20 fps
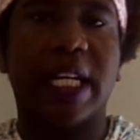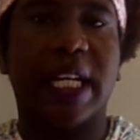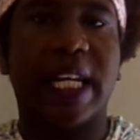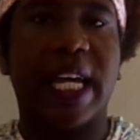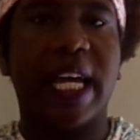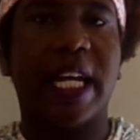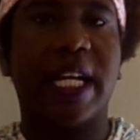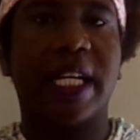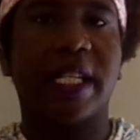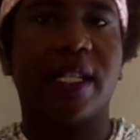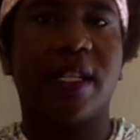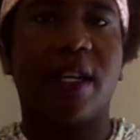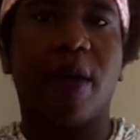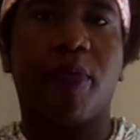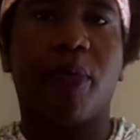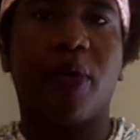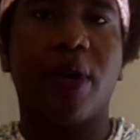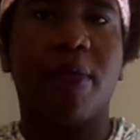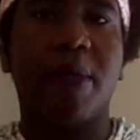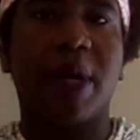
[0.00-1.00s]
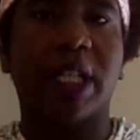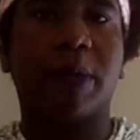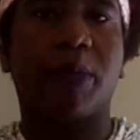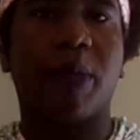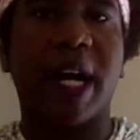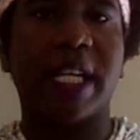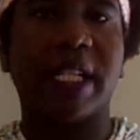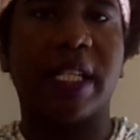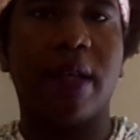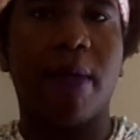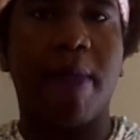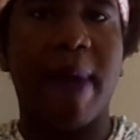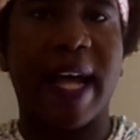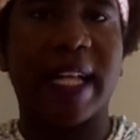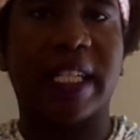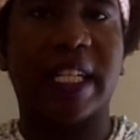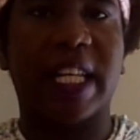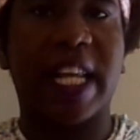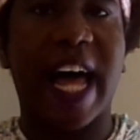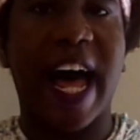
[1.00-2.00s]
Lena and stuff pretty much brings them
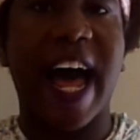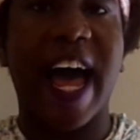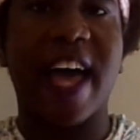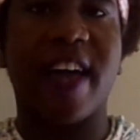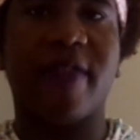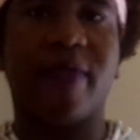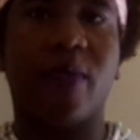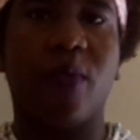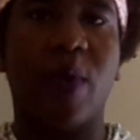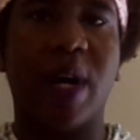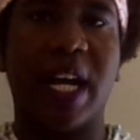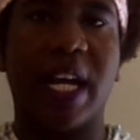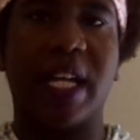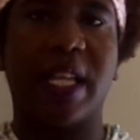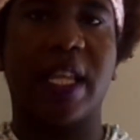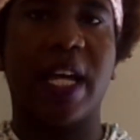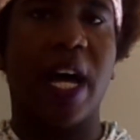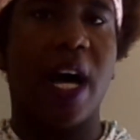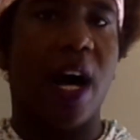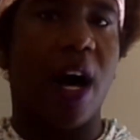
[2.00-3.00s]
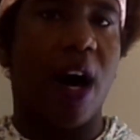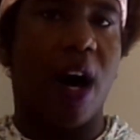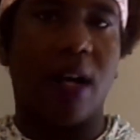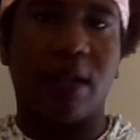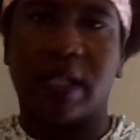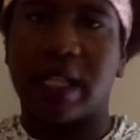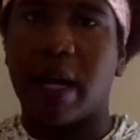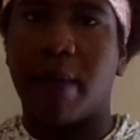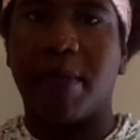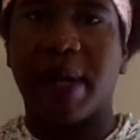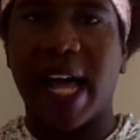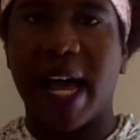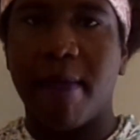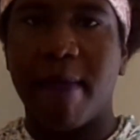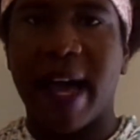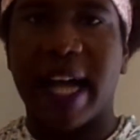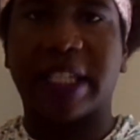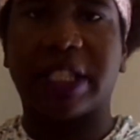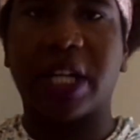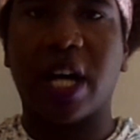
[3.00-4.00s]
back to life with some black
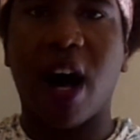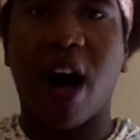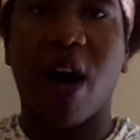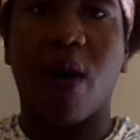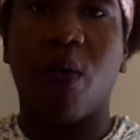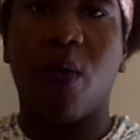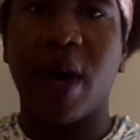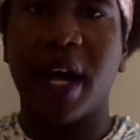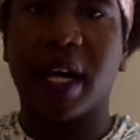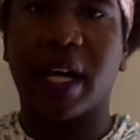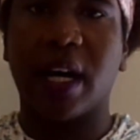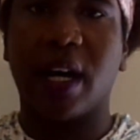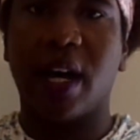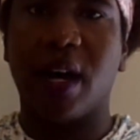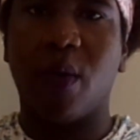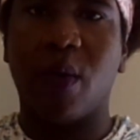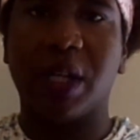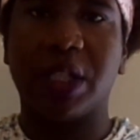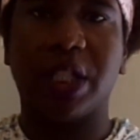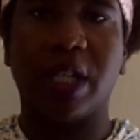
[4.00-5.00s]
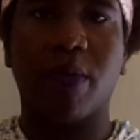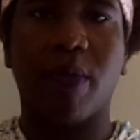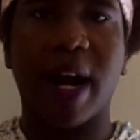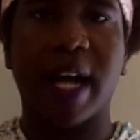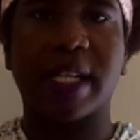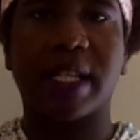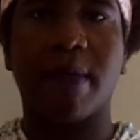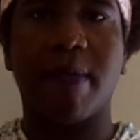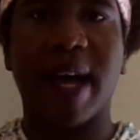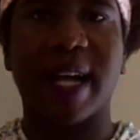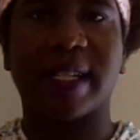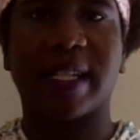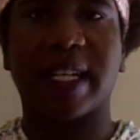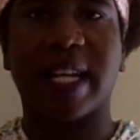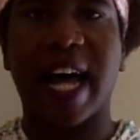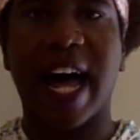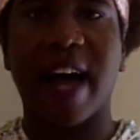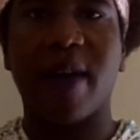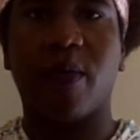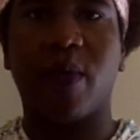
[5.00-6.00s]
magic called Wicca, in which she brings them back to
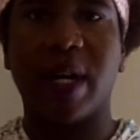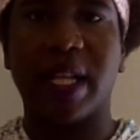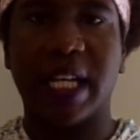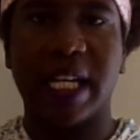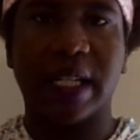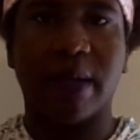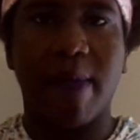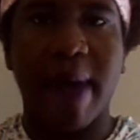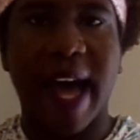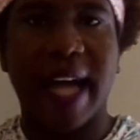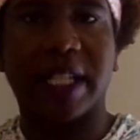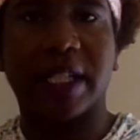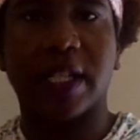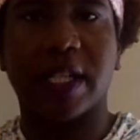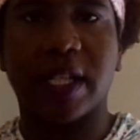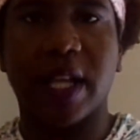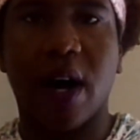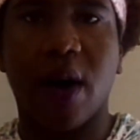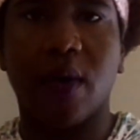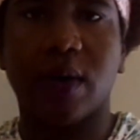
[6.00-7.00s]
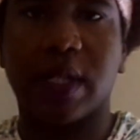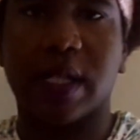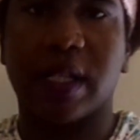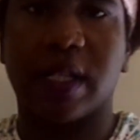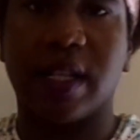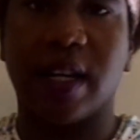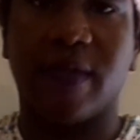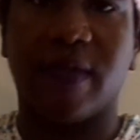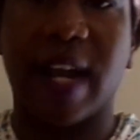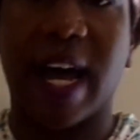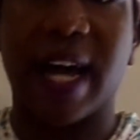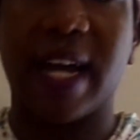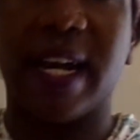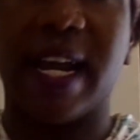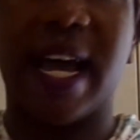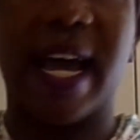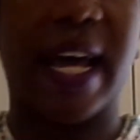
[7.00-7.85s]
life with these magic stones and stuff like that.